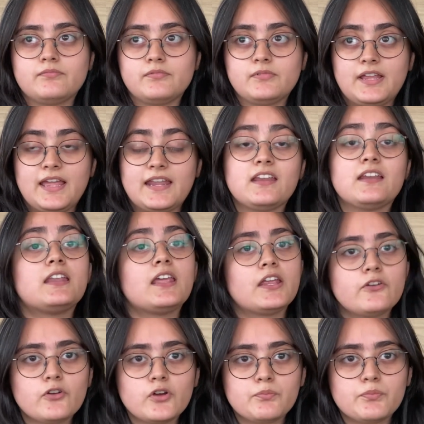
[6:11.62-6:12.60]
getting
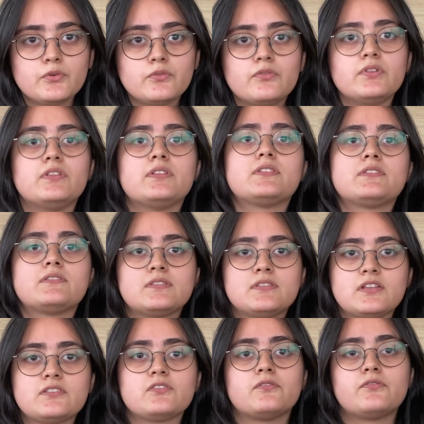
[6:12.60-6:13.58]
DNO approvals,
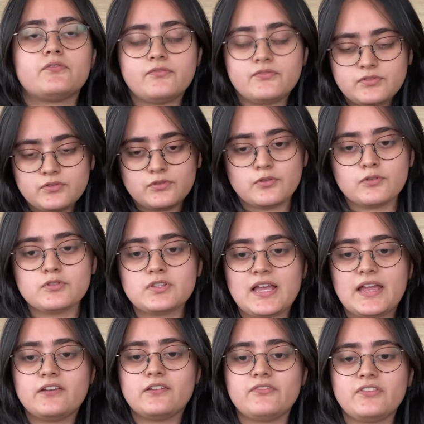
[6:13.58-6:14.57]
those
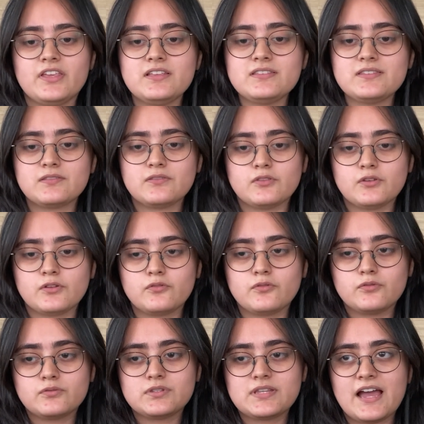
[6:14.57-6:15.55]
kind of things,
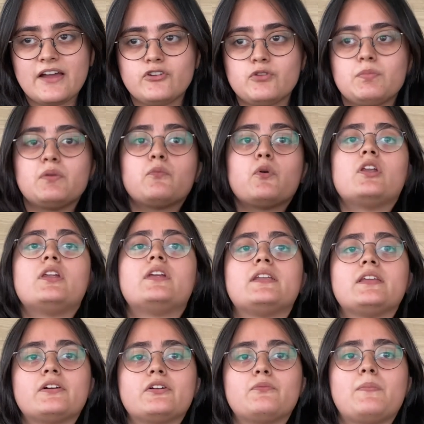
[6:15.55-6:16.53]
those have to be
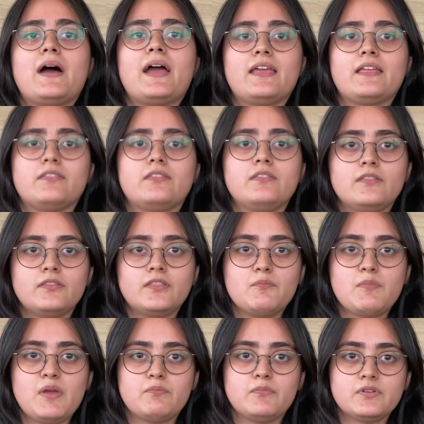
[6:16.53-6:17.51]
volunteered by the
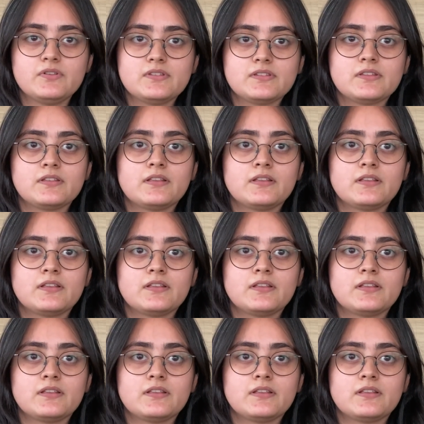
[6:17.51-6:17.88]
members.